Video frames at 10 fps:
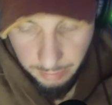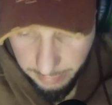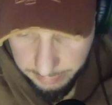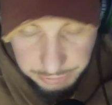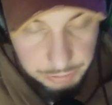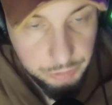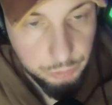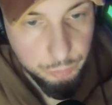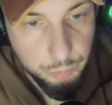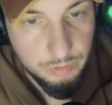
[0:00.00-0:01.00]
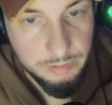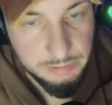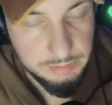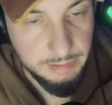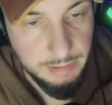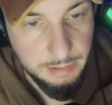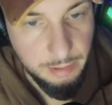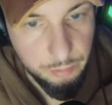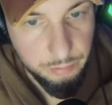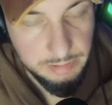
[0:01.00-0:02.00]
And just so you understand
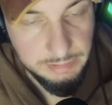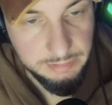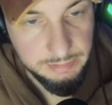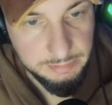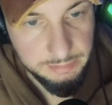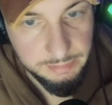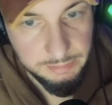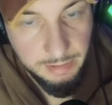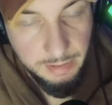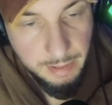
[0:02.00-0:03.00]
how crazy this is,